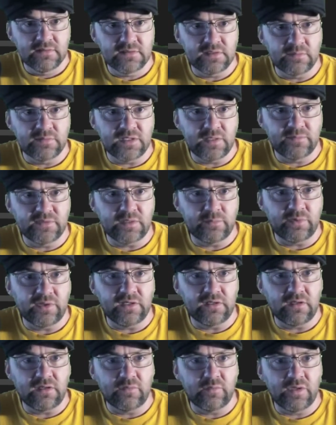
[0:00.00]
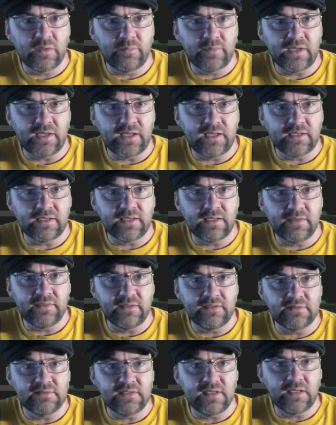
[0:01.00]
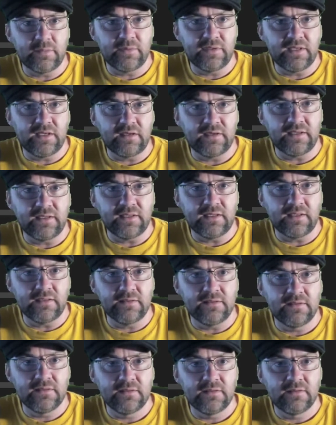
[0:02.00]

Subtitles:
Sometimes I bring it all the way back and then tab it out again.